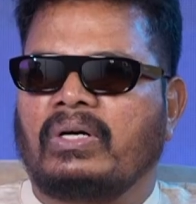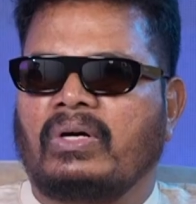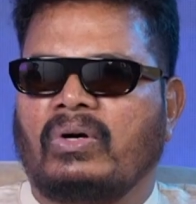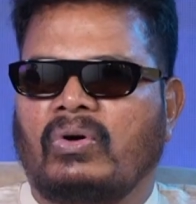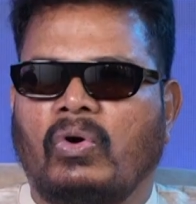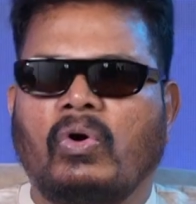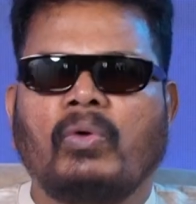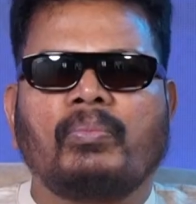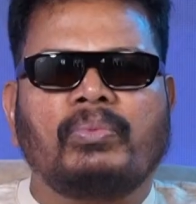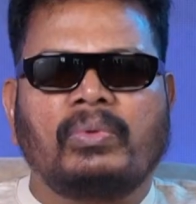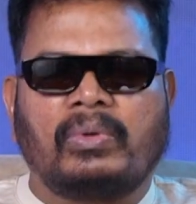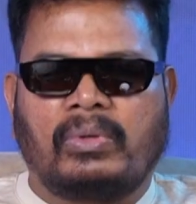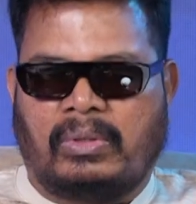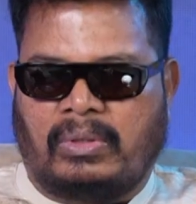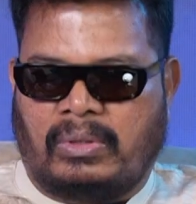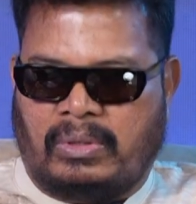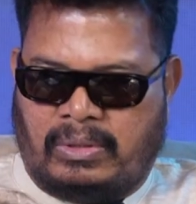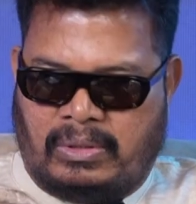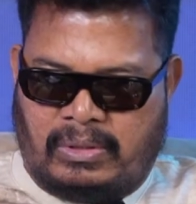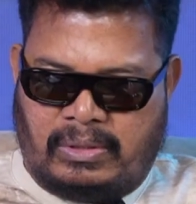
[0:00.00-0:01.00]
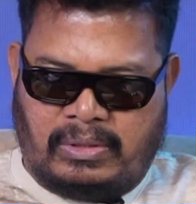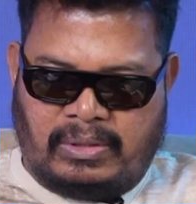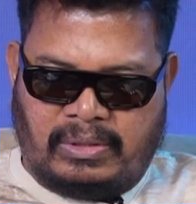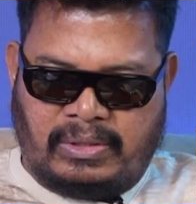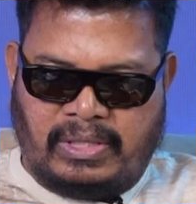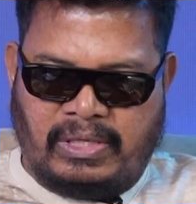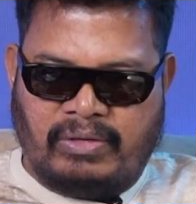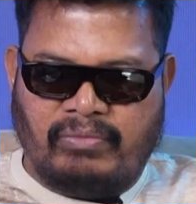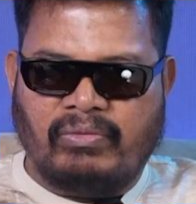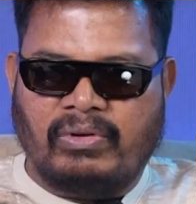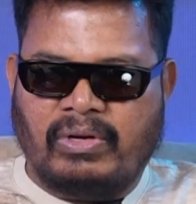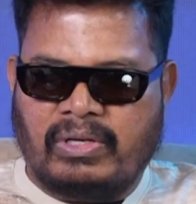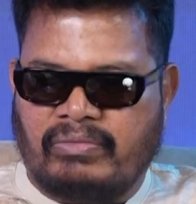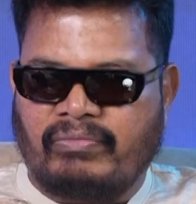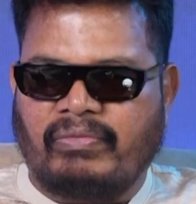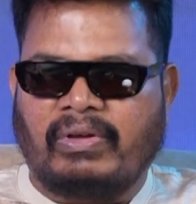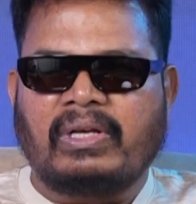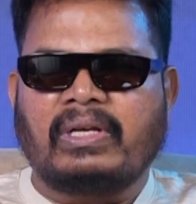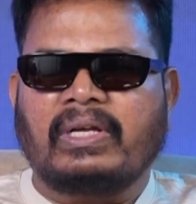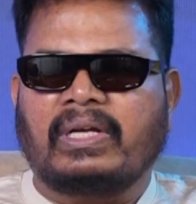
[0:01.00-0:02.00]
Hope it worked
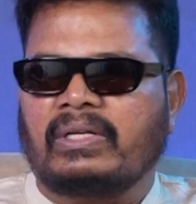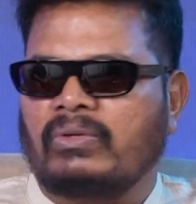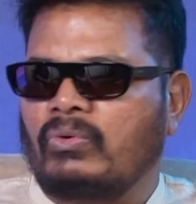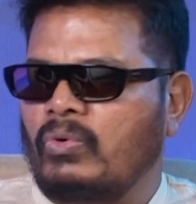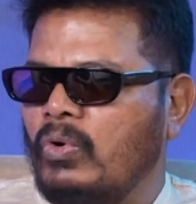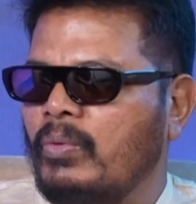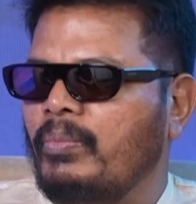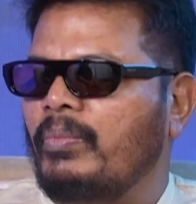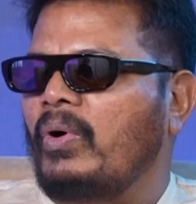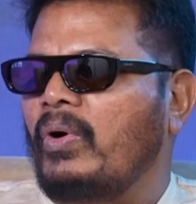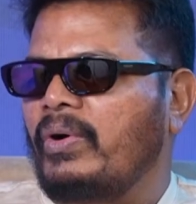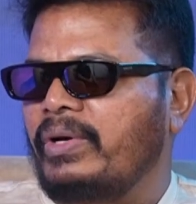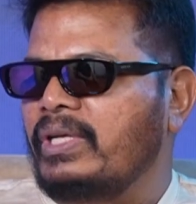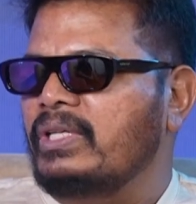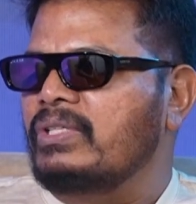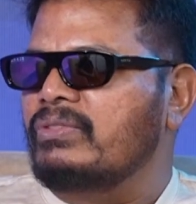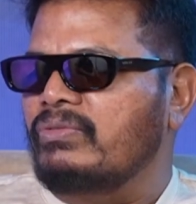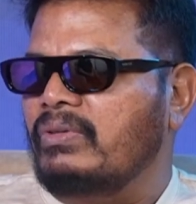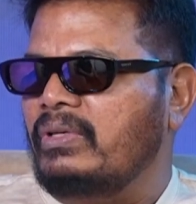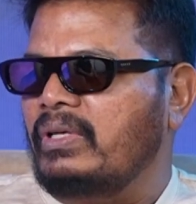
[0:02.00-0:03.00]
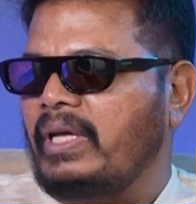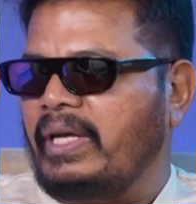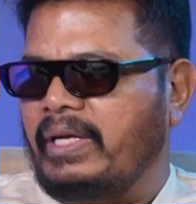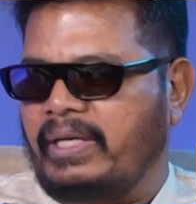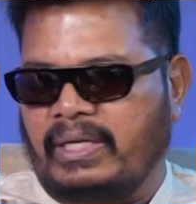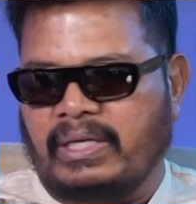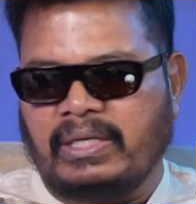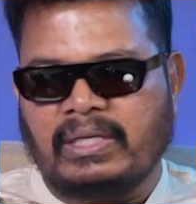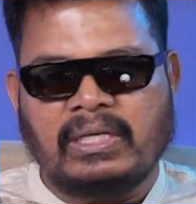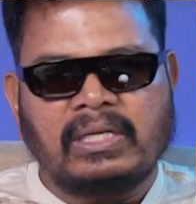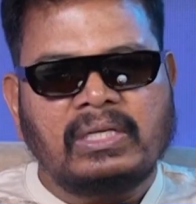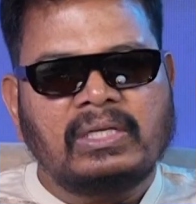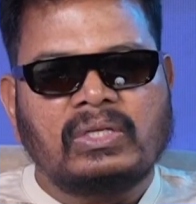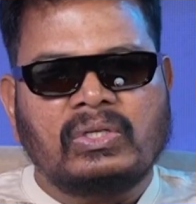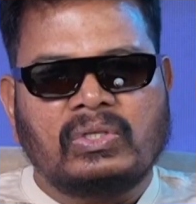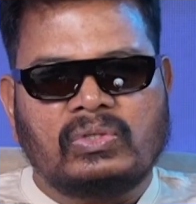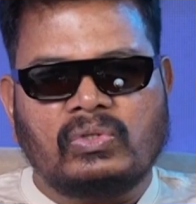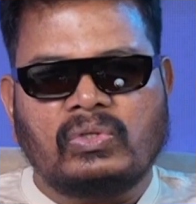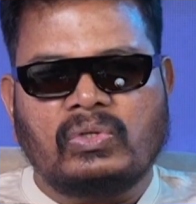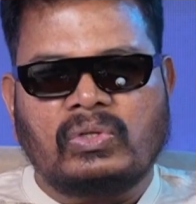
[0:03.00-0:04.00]
well, and hope audience will like it.
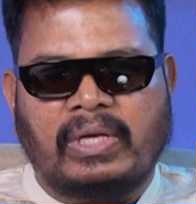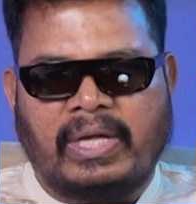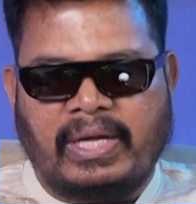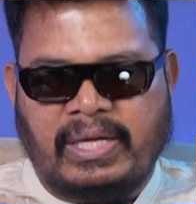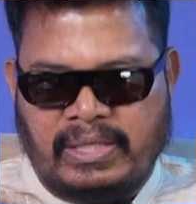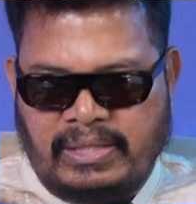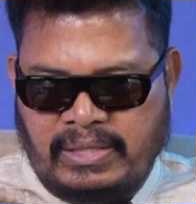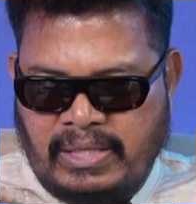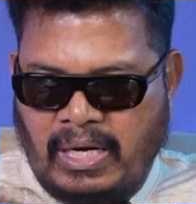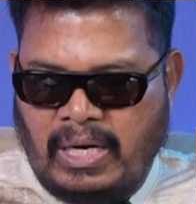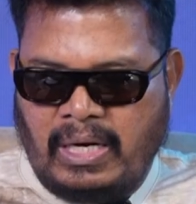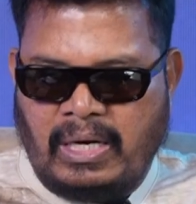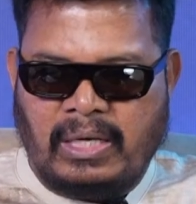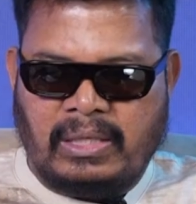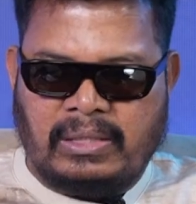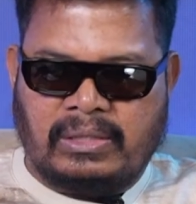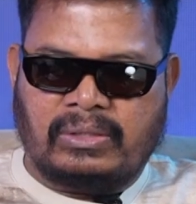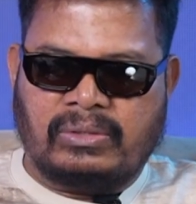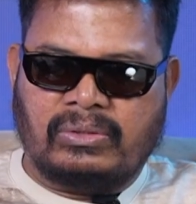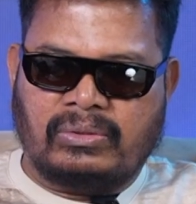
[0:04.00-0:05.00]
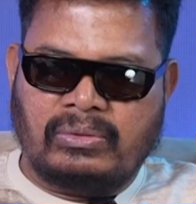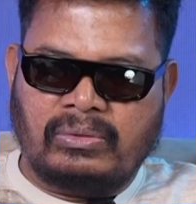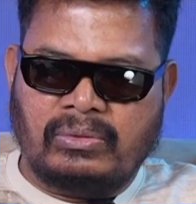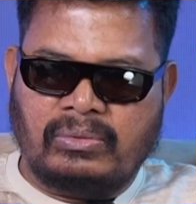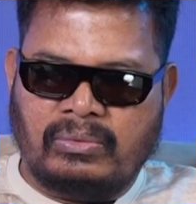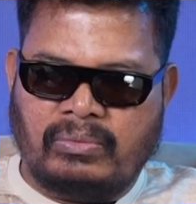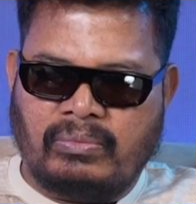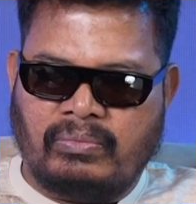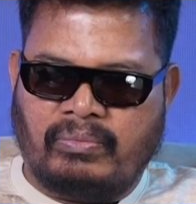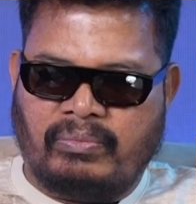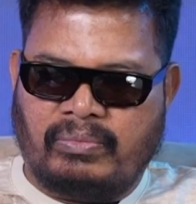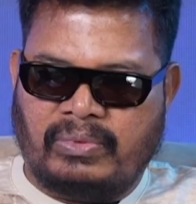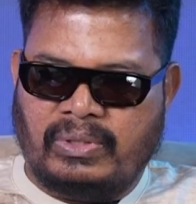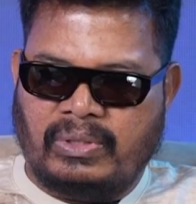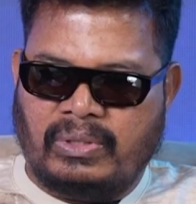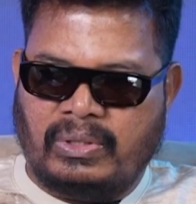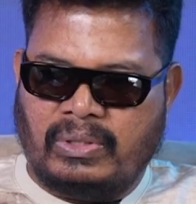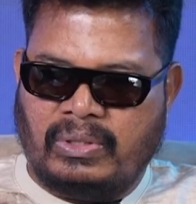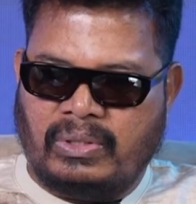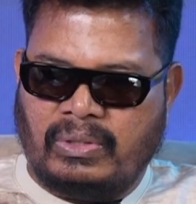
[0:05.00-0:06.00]
So like that. So
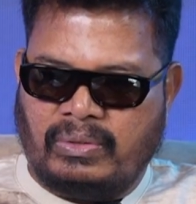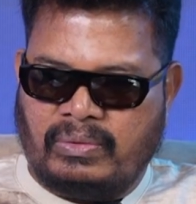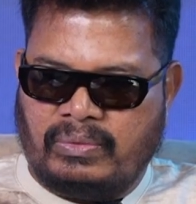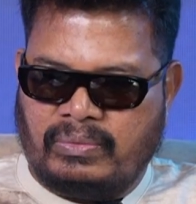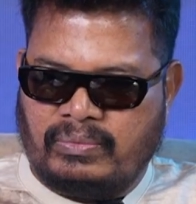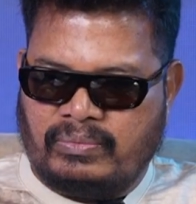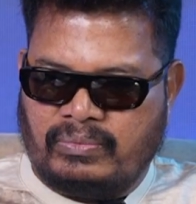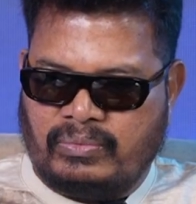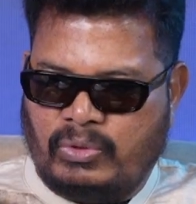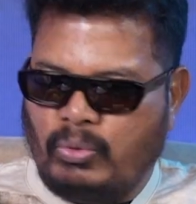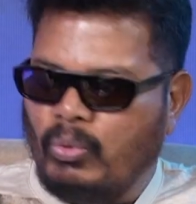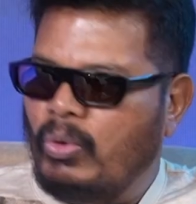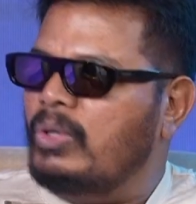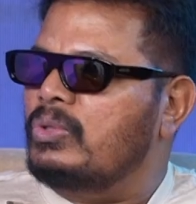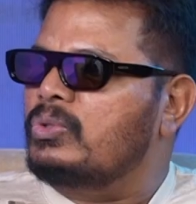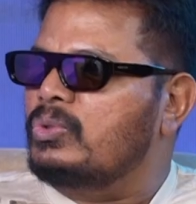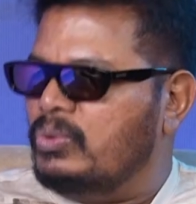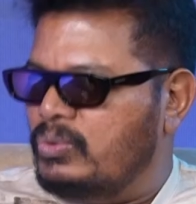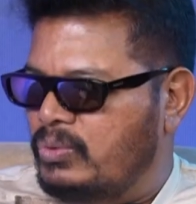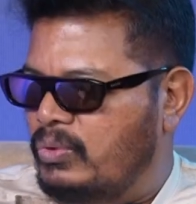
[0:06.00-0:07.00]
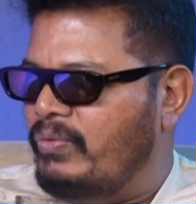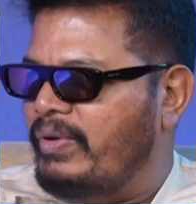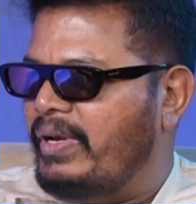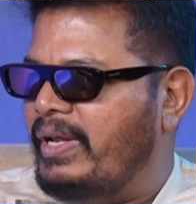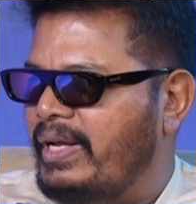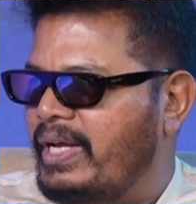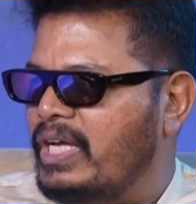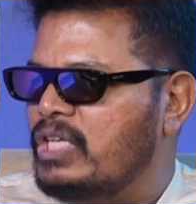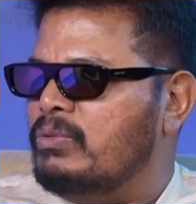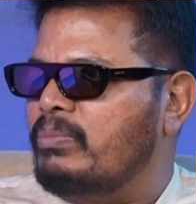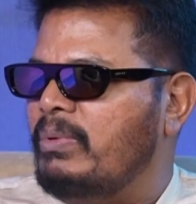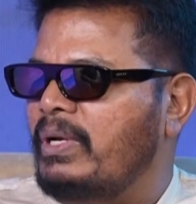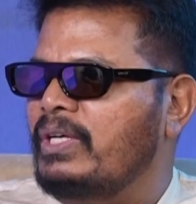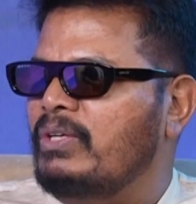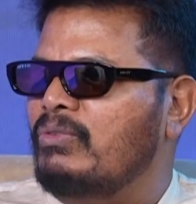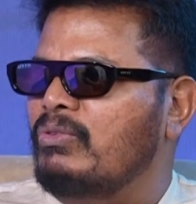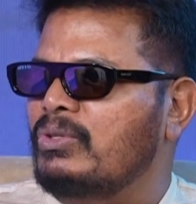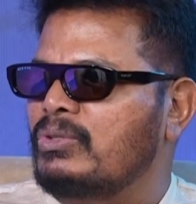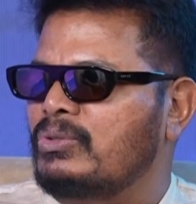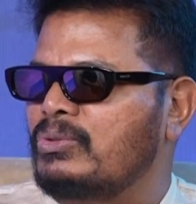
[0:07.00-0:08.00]
you also know when I explained,
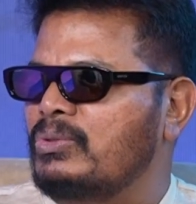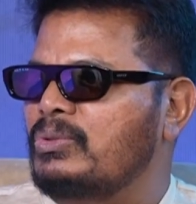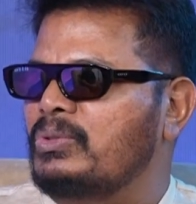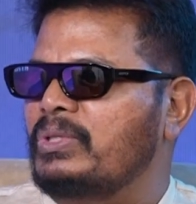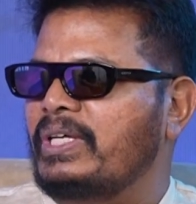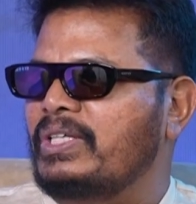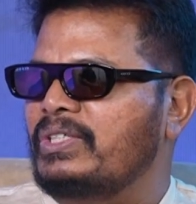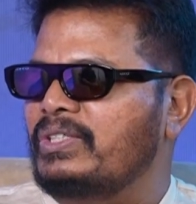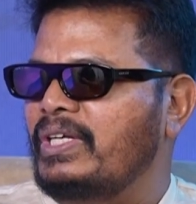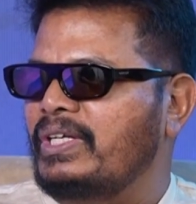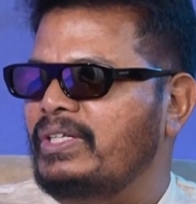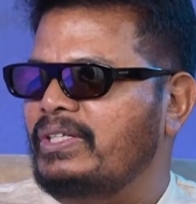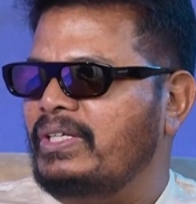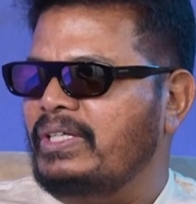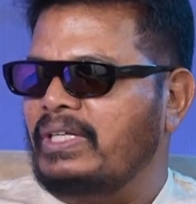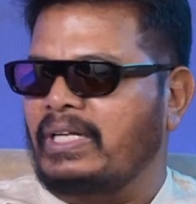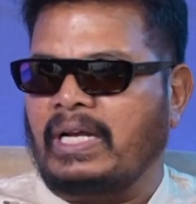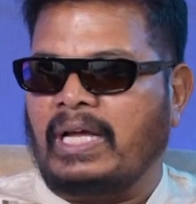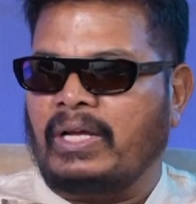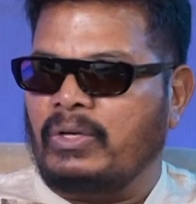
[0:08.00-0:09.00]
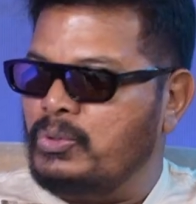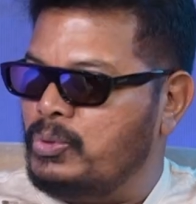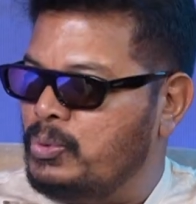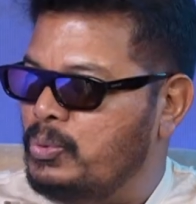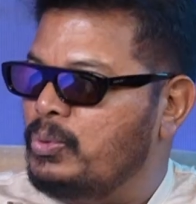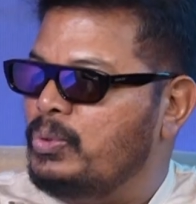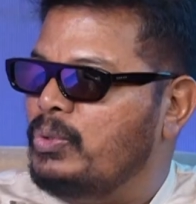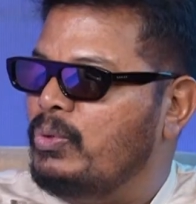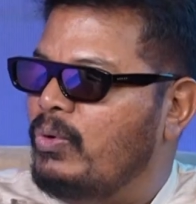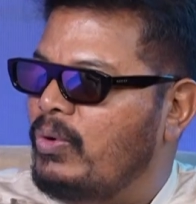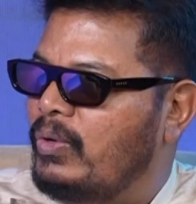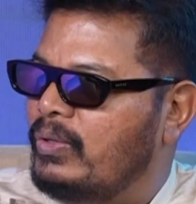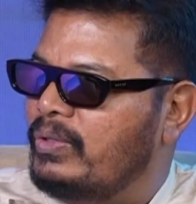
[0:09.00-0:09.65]
you were so excited, and I showed you all the